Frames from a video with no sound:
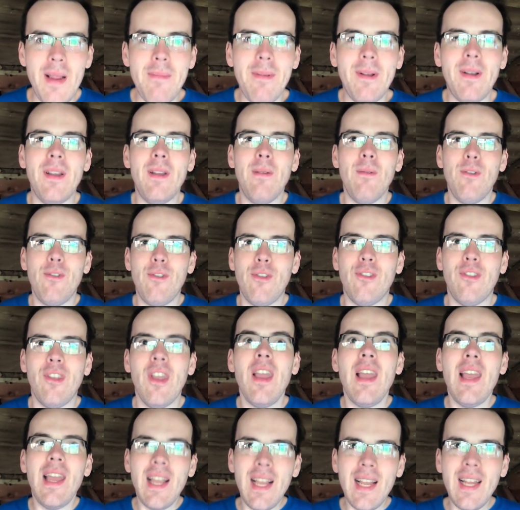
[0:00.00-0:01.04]
but it was just
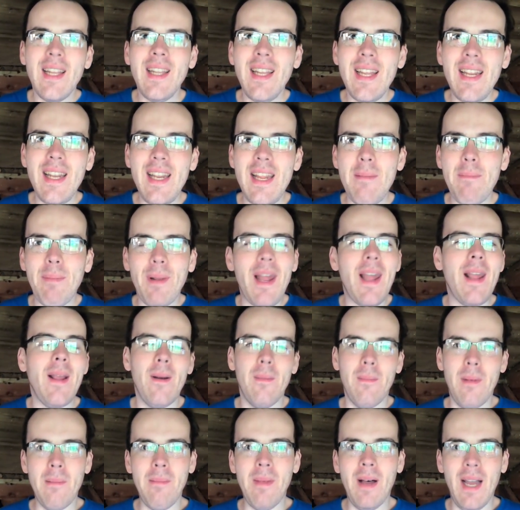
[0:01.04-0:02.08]
clearly playing
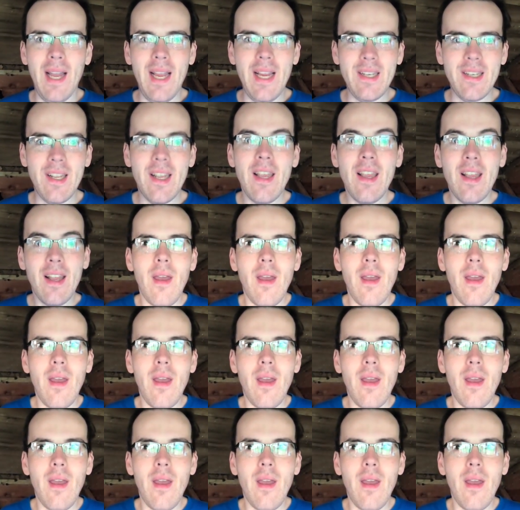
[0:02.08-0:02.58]
on my mind.